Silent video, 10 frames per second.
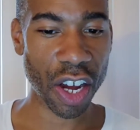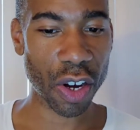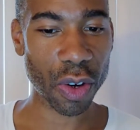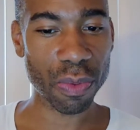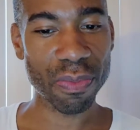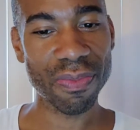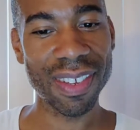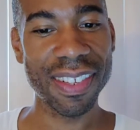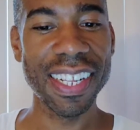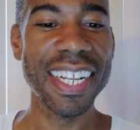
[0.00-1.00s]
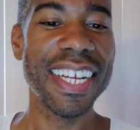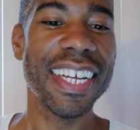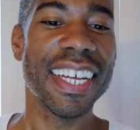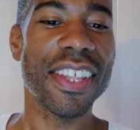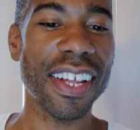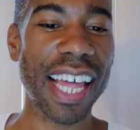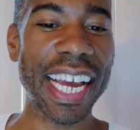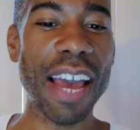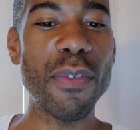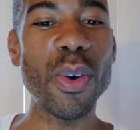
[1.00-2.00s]
so they're
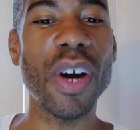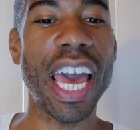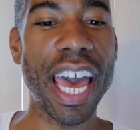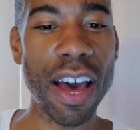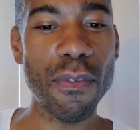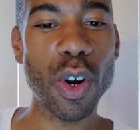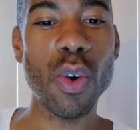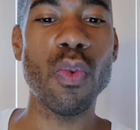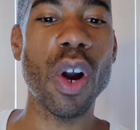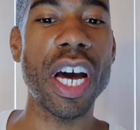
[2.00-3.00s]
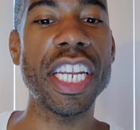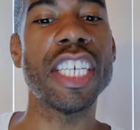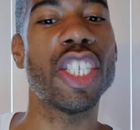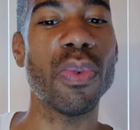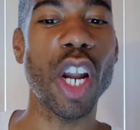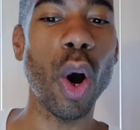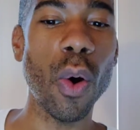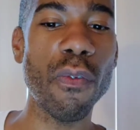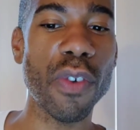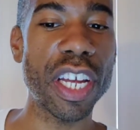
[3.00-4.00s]
like, Have you ever run into an
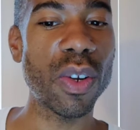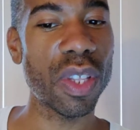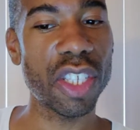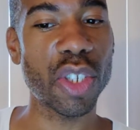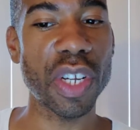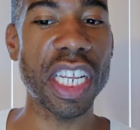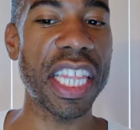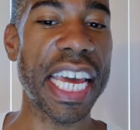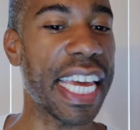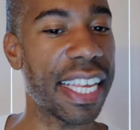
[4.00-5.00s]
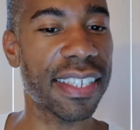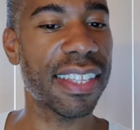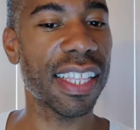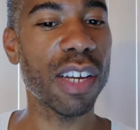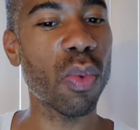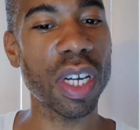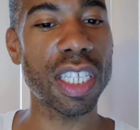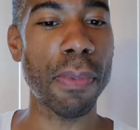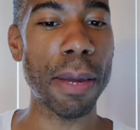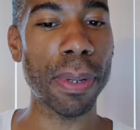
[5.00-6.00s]
old friend on the street and they instantly
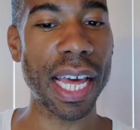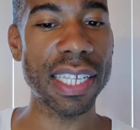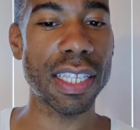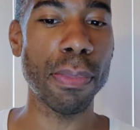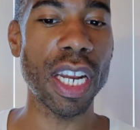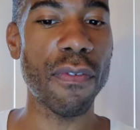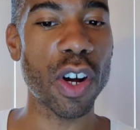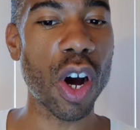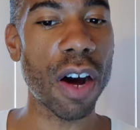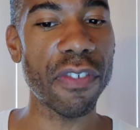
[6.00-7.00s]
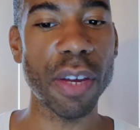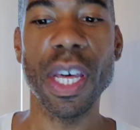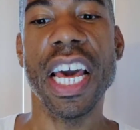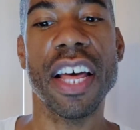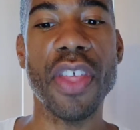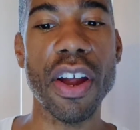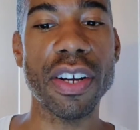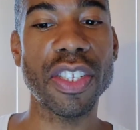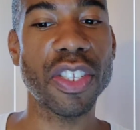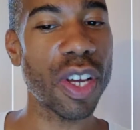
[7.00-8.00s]
want to make plans to meet up for coffee? They
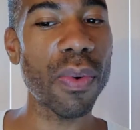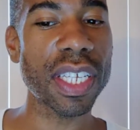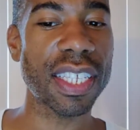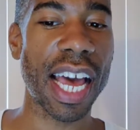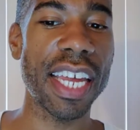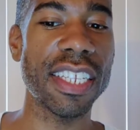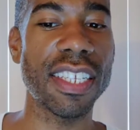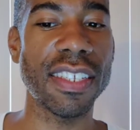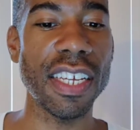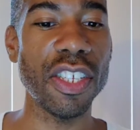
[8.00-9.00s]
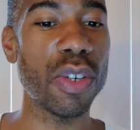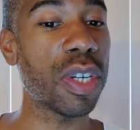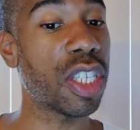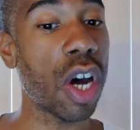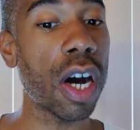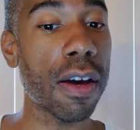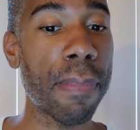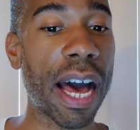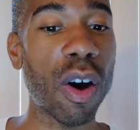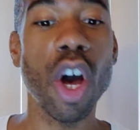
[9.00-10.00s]
are so excited to see you and talk
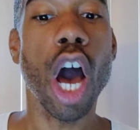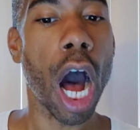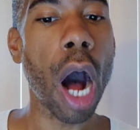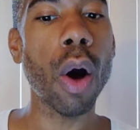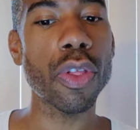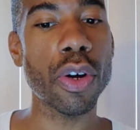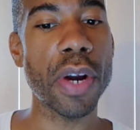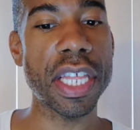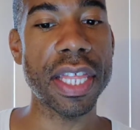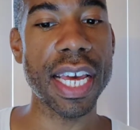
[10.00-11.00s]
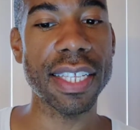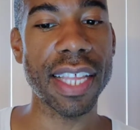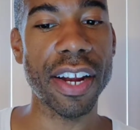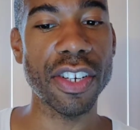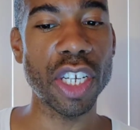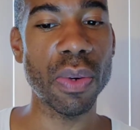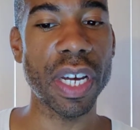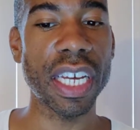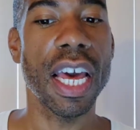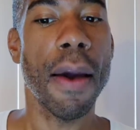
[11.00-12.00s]
about all the great things they are
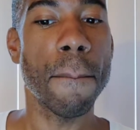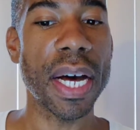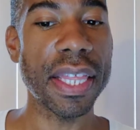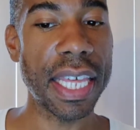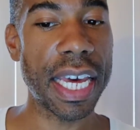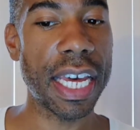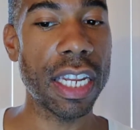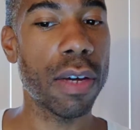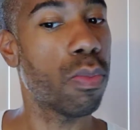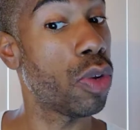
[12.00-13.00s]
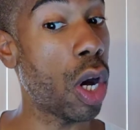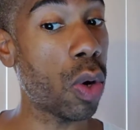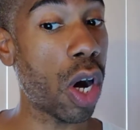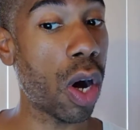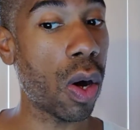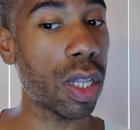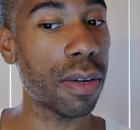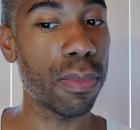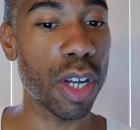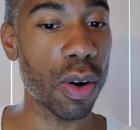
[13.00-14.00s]
doing, but then no
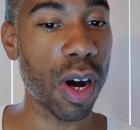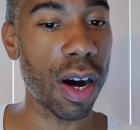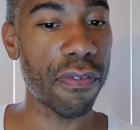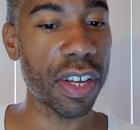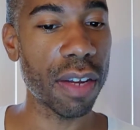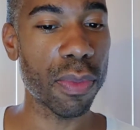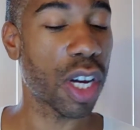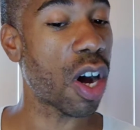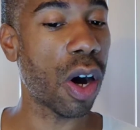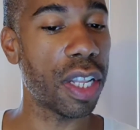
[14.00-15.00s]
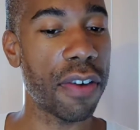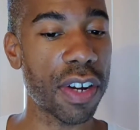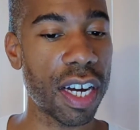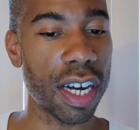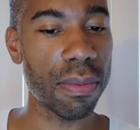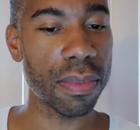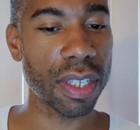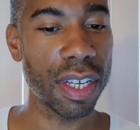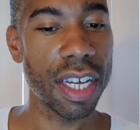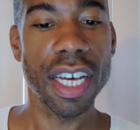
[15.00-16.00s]
call, no coffee. The call never
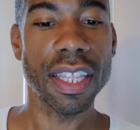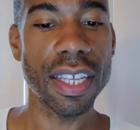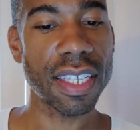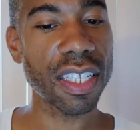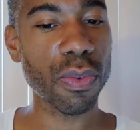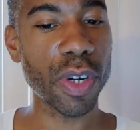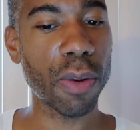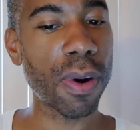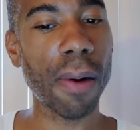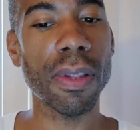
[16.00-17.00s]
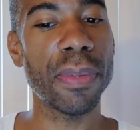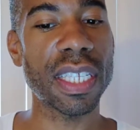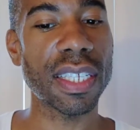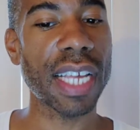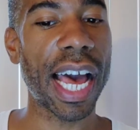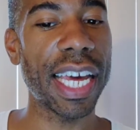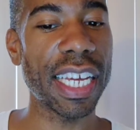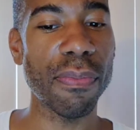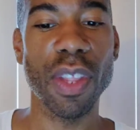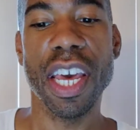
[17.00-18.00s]
comes. This is a real problem in
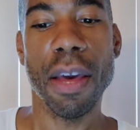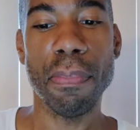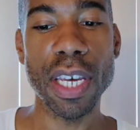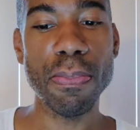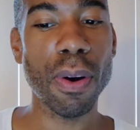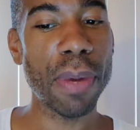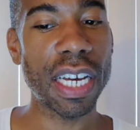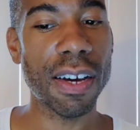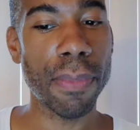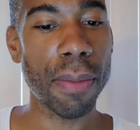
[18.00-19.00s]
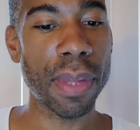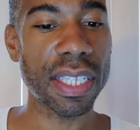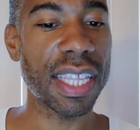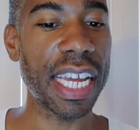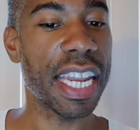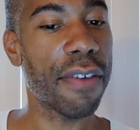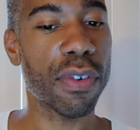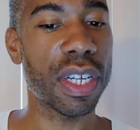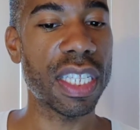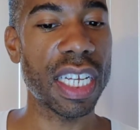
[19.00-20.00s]
society. People make commitments they
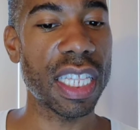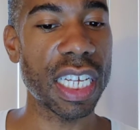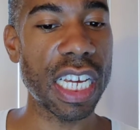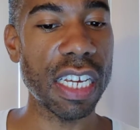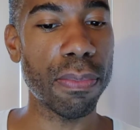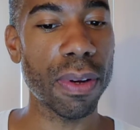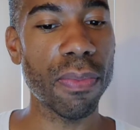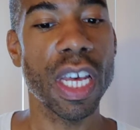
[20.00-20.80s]
never intend to keep.